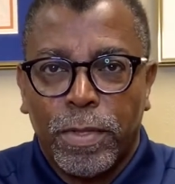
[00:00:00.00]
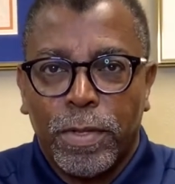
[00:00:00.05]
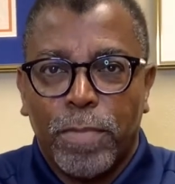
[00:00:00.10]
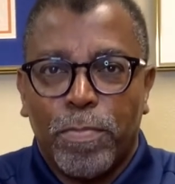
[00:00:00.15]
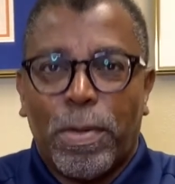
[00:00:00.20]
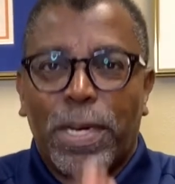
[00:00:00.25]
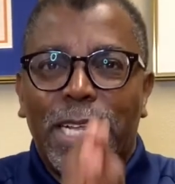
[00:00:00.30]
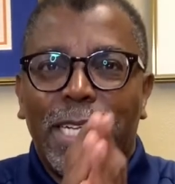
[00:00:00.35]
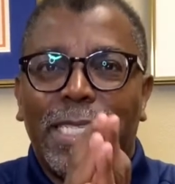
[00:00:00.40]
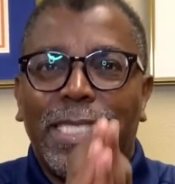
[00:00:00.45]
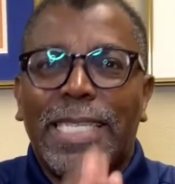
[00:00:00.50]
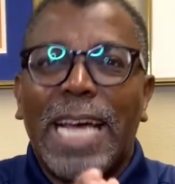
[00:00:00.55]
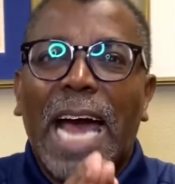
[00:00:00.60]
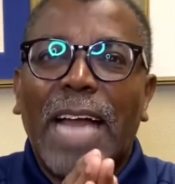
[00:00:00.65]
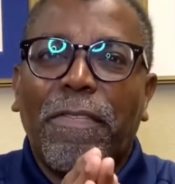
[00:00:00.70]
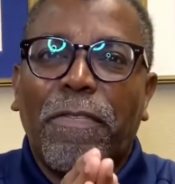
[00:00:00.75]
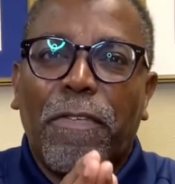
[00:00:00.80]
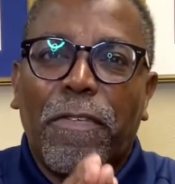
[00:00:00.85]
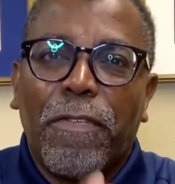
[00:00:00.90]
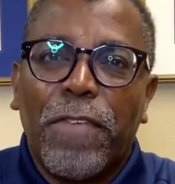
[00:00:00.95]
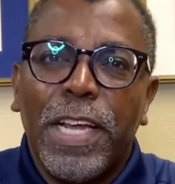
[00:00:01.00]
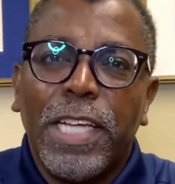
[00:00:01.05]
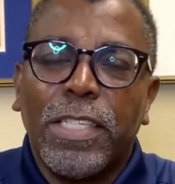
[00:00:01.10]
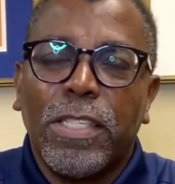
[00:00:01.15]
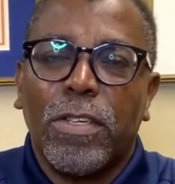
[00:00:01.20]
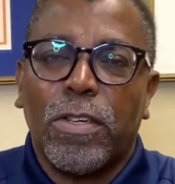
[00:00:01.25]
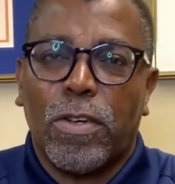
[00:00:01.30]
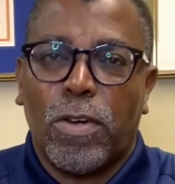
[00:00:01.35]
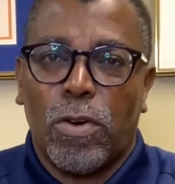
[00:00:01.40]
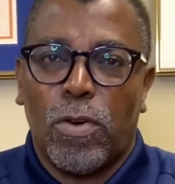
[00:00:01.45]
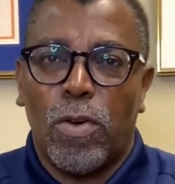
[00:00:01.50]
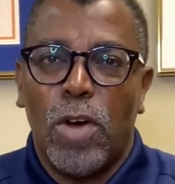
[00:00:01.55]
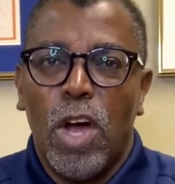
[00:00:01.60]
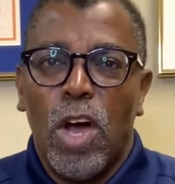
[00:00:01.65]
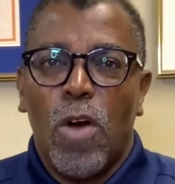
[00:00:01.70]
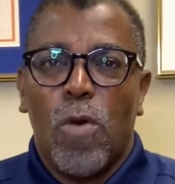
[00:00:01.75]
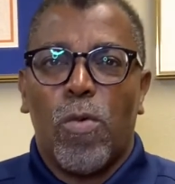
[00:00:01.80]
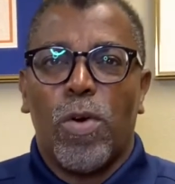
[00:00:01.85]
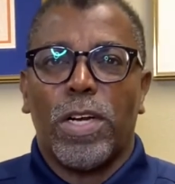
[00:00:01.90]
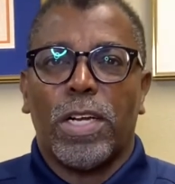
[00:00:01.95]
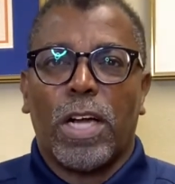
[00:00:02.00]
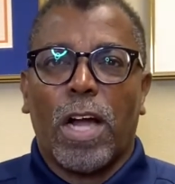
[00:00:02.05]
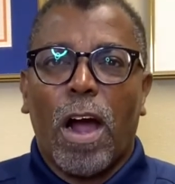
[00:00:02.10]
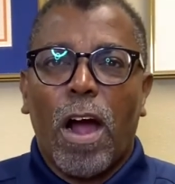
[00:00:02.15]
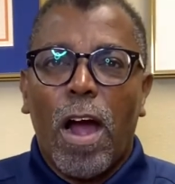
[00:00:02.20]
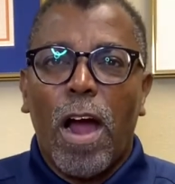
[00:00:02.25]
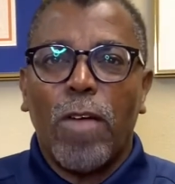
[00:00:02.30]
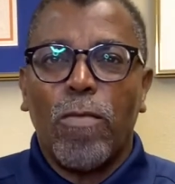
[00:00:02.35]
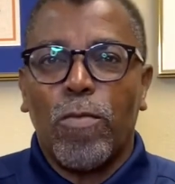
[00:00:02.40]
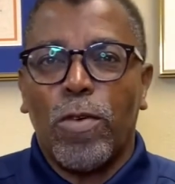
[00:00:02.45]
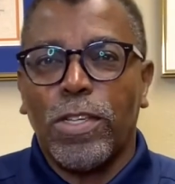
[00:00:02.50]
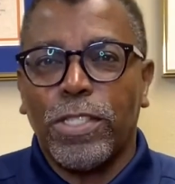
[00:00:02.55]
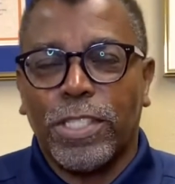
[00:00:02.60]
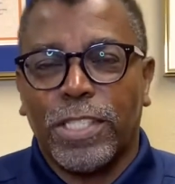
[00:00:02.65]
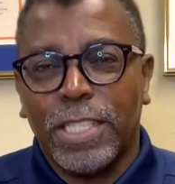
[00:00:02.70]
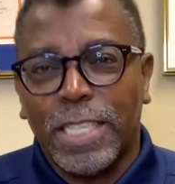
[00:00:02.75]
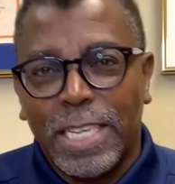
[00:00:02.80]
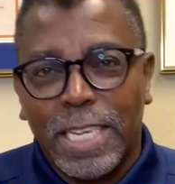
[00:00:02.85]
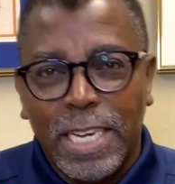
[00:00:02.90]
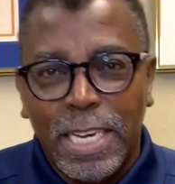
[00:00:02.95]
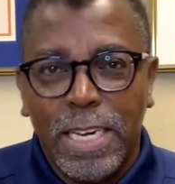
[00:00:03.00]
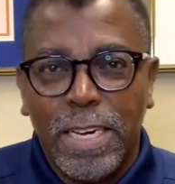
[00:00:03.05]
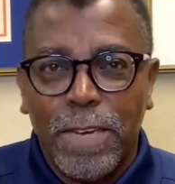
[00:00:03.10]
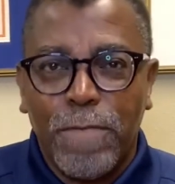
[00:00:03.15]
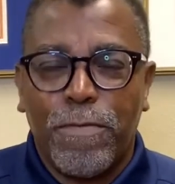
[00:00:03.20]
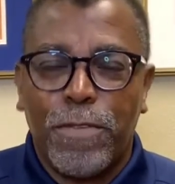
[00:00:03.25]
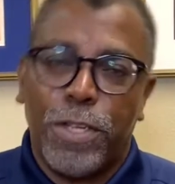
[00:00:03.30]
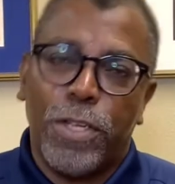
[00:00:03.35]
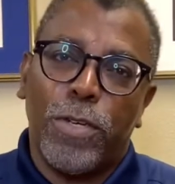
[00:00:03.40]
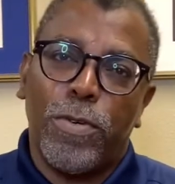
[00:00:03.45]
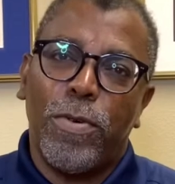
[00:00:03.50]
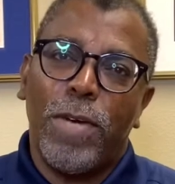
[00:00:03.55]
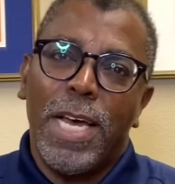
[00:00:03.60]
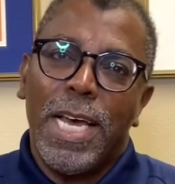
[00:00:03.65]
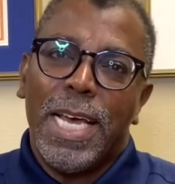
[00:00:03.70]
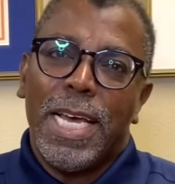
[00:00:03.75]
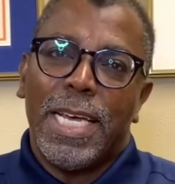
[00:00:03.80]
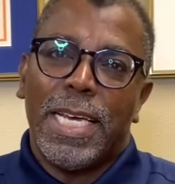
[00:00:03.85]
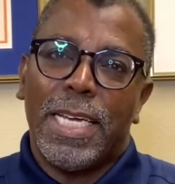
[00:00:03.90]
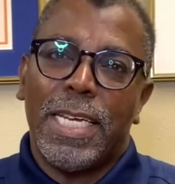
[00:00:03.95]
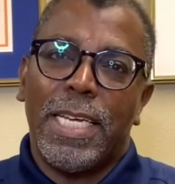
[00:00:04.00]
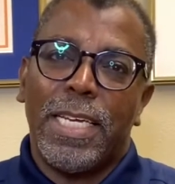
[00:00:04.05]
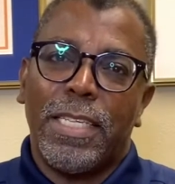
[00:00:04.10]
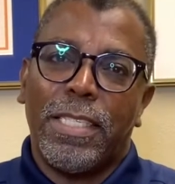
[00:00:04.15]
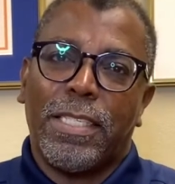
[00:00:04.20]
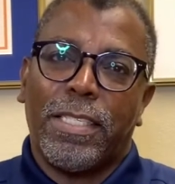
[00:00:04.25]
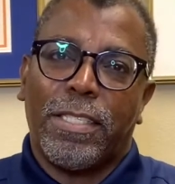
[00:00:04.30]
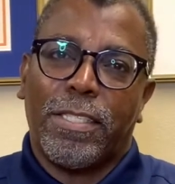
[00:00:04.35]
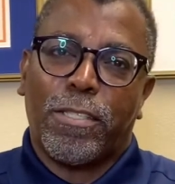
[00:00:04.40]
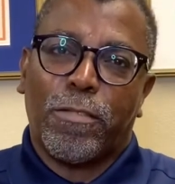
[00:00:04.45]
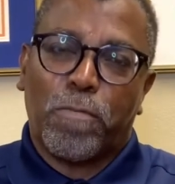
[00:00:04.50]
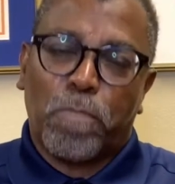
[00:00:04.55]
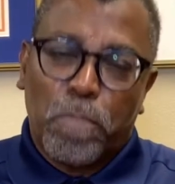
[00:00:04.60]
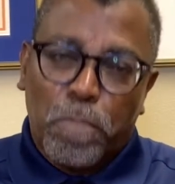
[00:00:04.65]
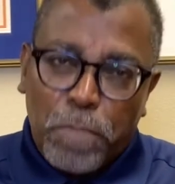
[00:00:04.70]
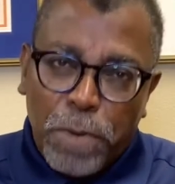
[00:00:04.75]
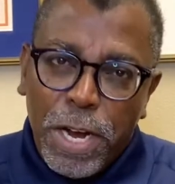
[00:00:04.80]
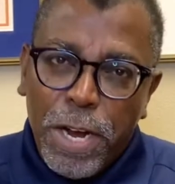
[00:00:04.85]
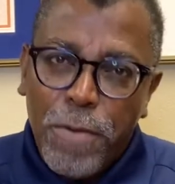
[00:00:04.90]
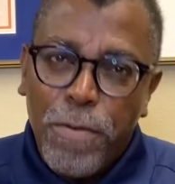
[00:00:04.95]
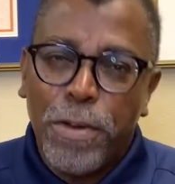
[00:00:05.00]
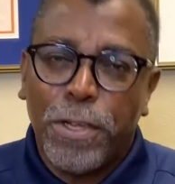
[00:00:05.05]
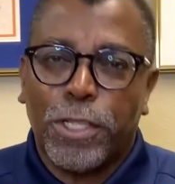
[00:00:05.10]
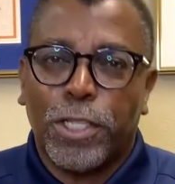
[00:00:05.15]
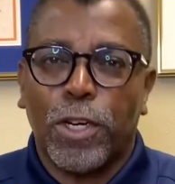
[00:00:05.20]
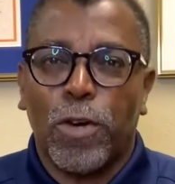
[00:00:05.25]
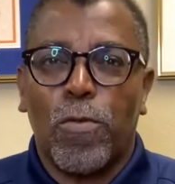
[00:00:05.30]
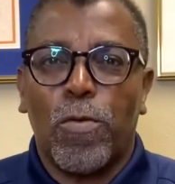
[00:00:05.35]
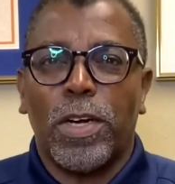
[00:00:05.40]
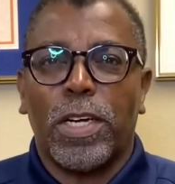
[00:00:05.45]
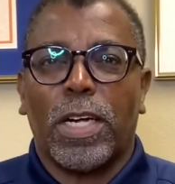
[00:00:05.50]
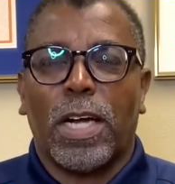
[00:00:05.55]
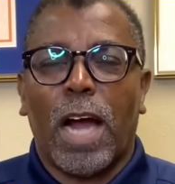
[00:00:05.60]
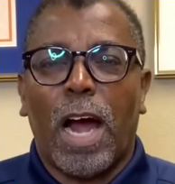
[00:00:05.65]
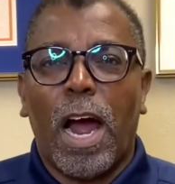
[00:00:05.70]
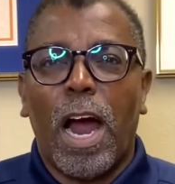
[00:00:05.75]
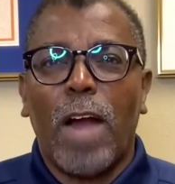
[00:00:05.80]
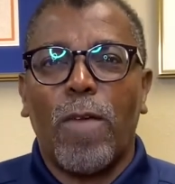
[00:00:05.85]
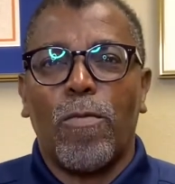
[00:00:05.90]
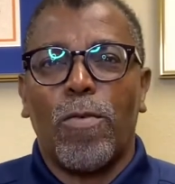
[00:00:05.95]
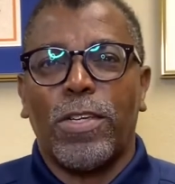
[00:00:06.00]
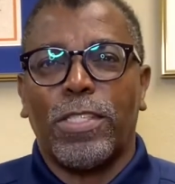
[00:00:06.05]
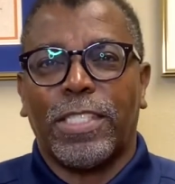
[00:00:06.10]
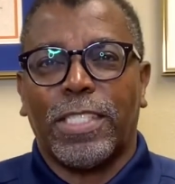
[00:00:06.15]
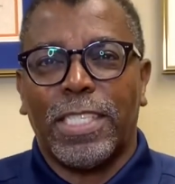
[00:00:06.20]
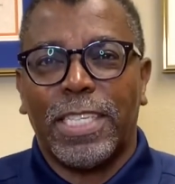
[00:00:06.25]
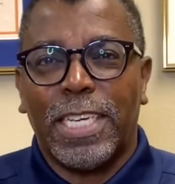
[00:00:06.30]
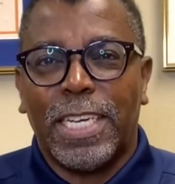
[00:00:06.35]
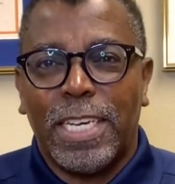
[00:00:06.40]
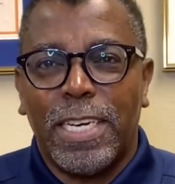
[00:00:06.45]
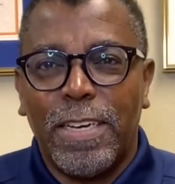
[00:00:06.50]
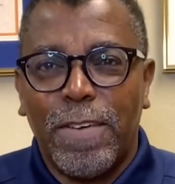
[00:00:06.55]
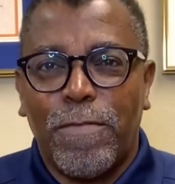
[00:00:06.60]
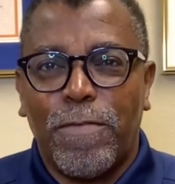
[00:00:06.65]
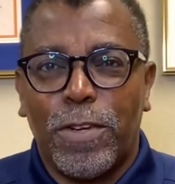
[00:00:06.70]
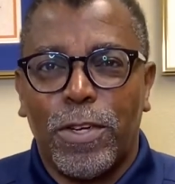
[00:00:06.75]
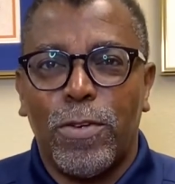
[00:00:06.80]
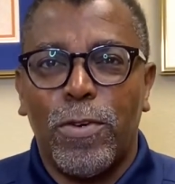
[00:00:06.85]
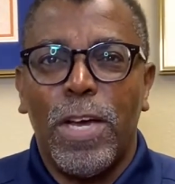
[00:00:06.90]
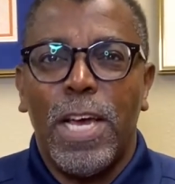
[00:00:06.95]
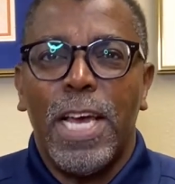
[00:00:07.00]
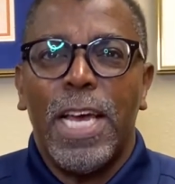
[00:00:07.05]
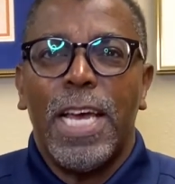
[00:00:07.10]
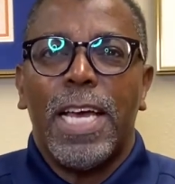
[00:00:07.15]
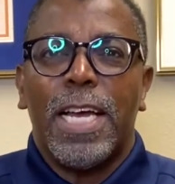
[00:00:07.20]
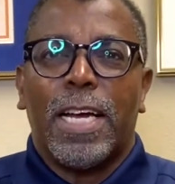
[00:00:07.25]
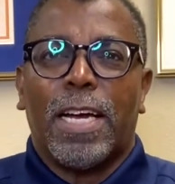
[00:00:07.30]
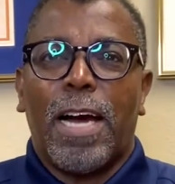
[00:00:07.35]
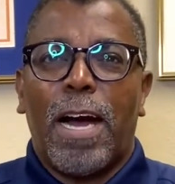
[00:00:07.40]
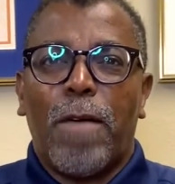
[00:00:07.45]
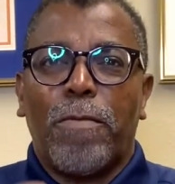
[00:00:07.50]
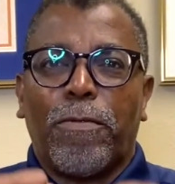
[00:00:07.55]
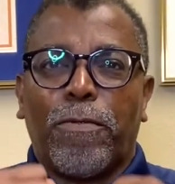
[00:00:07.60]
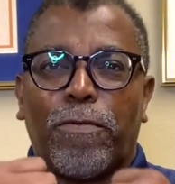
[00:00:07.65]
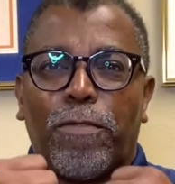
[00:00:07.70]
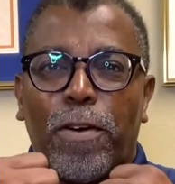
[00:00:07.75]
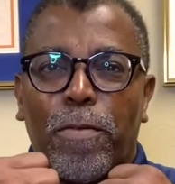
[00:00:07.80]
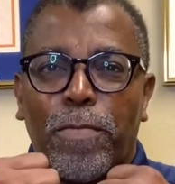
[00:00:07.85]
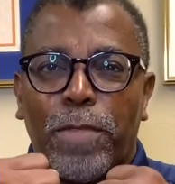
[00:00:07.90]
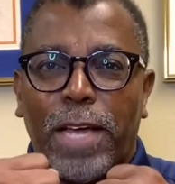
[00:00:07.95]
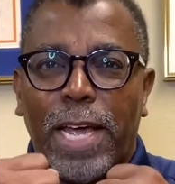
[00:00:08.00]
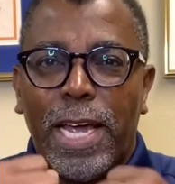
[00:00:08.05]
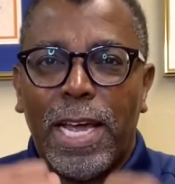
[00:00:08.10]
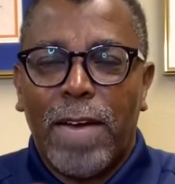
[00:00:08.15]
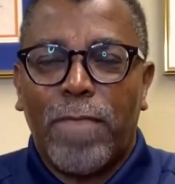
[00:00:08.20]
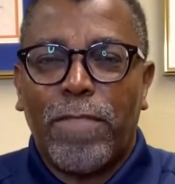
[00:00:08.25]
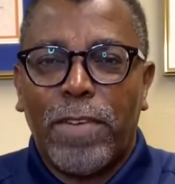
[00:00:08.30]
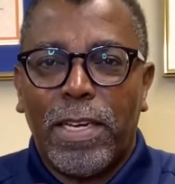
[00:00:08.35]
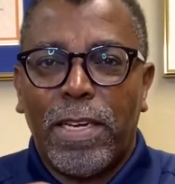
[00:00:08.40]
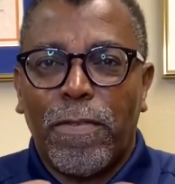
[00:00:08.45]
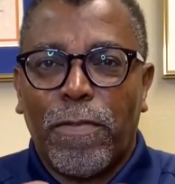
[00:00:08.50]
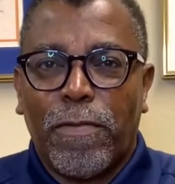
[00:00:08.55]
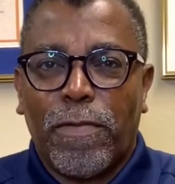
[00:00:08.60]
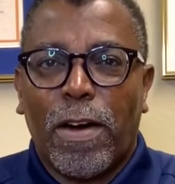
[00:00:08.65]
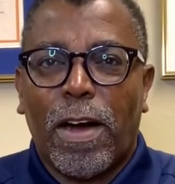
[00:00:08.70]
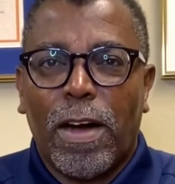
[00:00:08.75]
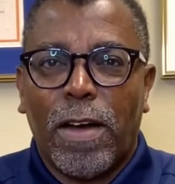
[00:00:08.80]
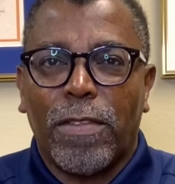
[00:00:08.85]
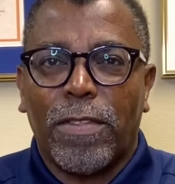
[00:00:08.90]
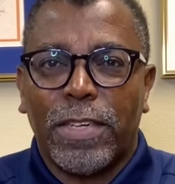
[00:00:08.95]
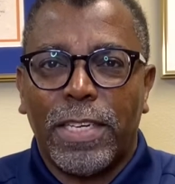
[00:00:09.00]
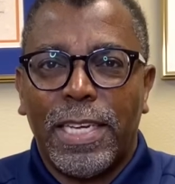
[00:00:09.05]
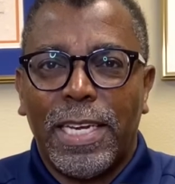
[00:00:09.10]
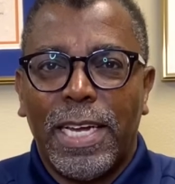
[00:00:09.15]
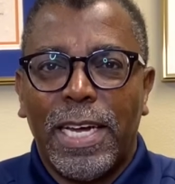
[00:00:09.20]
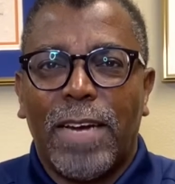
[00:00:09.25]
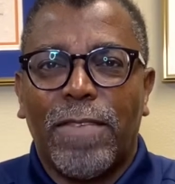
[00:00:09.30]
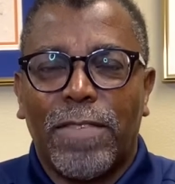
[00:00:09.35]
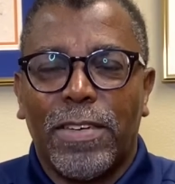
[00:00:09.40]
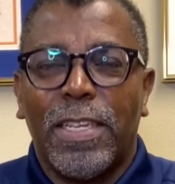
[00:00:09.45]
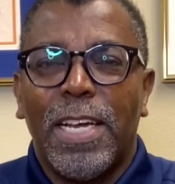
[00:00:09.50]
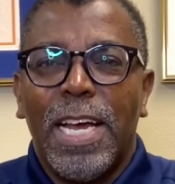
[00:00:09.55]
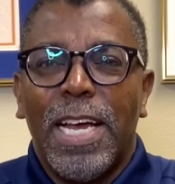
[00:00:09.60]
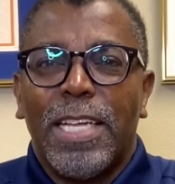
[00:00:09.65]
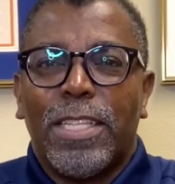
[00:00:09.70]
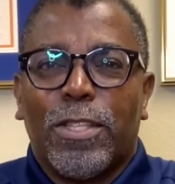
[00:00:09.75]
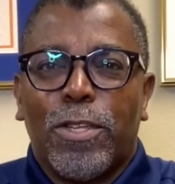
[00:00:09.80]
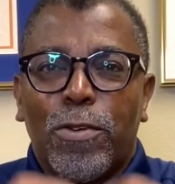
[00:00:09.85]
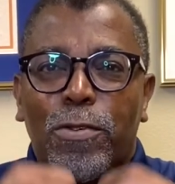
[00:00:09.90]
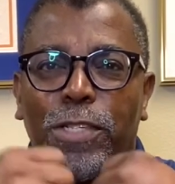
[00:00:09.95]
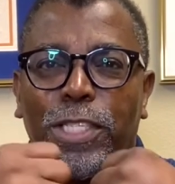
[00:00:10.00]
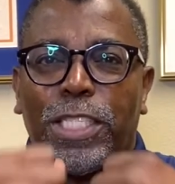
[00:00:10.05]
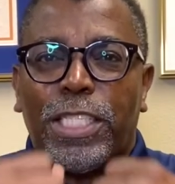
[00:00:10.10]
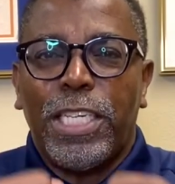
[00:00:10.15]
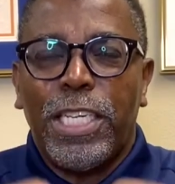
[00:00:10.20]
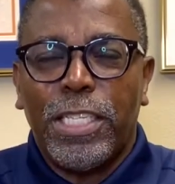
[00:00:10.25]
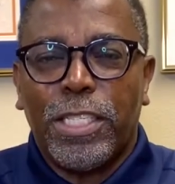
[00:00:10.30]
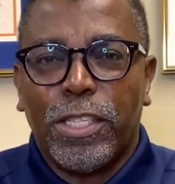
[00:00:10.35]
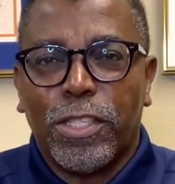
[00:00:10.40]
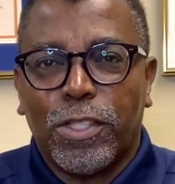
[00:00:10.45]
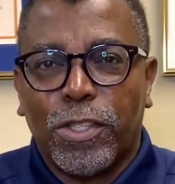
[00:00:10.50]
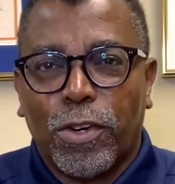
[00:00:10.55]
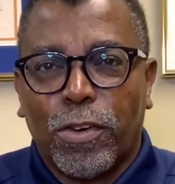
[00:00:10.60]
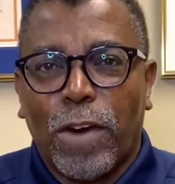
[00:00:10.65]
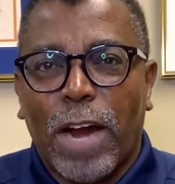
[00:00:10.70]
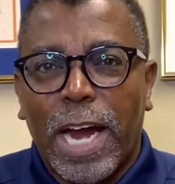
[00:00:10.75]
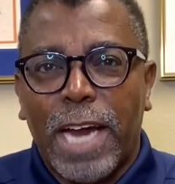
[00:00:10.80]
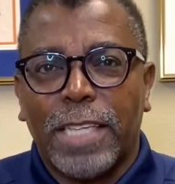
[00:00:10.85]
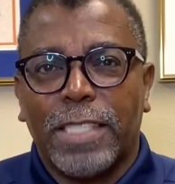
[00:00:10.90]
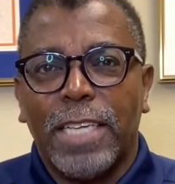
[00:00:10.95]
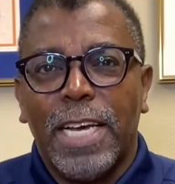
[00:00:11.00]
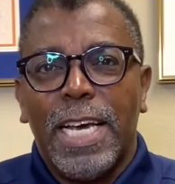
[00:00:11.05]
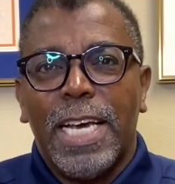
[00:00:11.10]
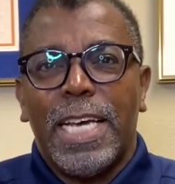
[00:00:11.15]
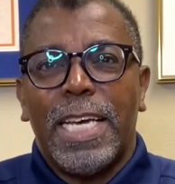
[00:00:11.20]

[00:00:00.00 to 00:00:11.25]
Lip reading: But it's not physical. What God wants to give you is spiritual. What God wants to give you comes from the Heavenly Father in heaven through Jesus Christ.